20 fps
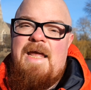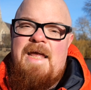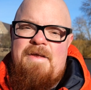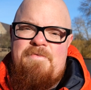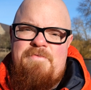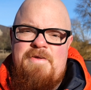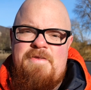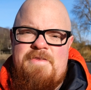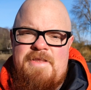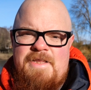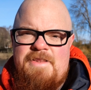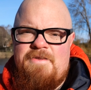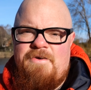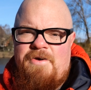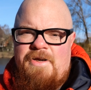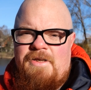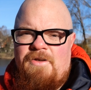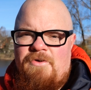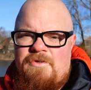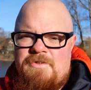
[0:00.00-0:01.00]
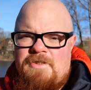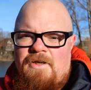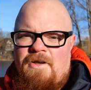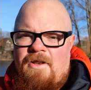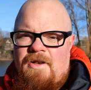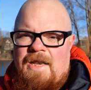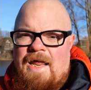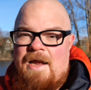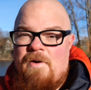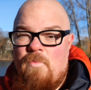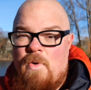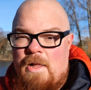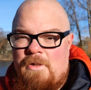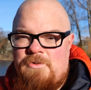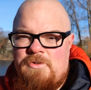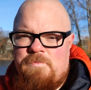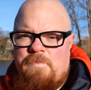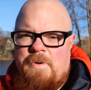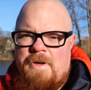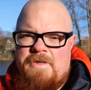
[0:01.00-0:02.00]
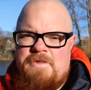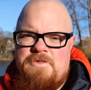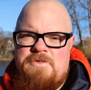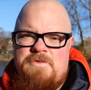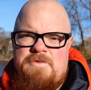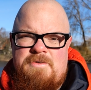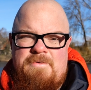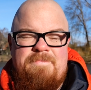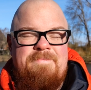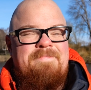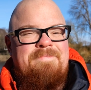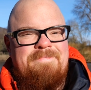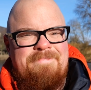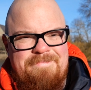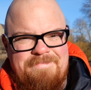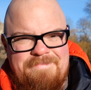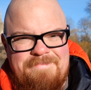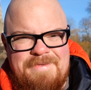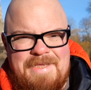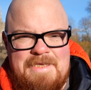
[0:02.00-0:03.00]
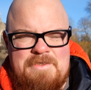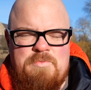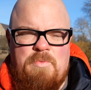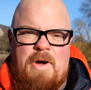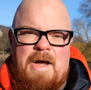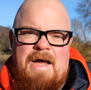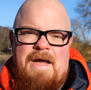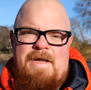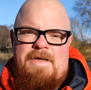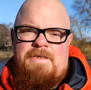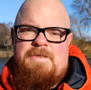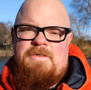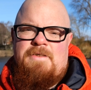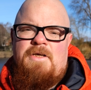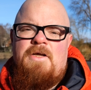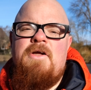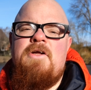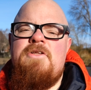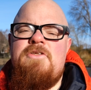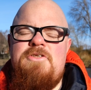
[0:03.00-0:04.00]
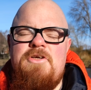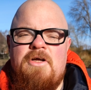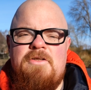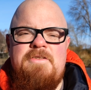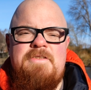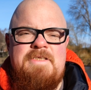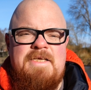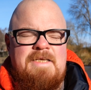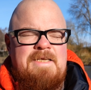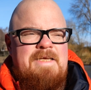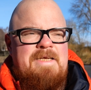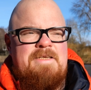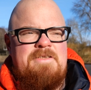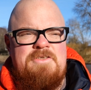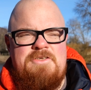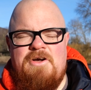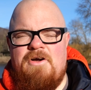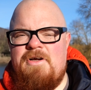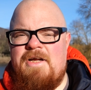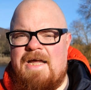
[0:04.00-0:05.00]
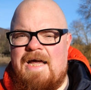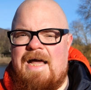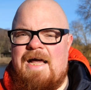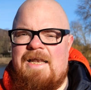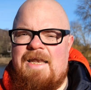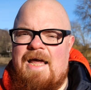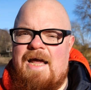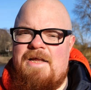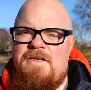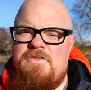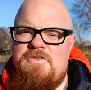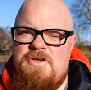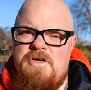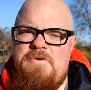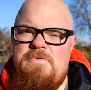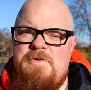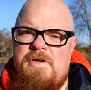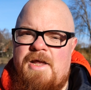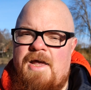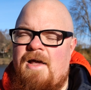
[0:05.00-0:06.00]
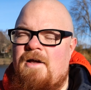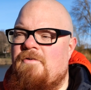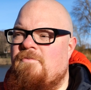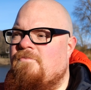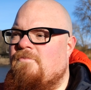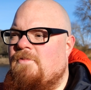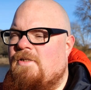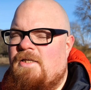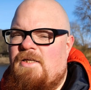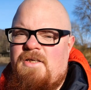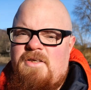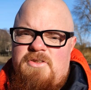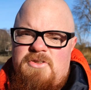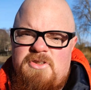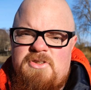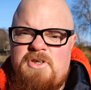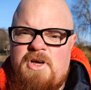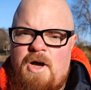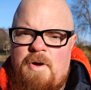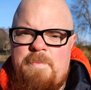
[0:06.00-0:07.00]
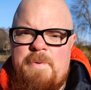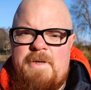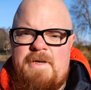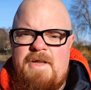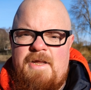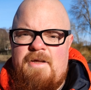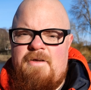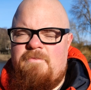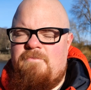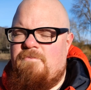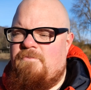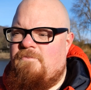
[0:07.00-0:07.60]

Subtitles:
If you think that it looks a lot like Welsh Bridge, that's why. John Tilley and John Carline Jr. just copied it.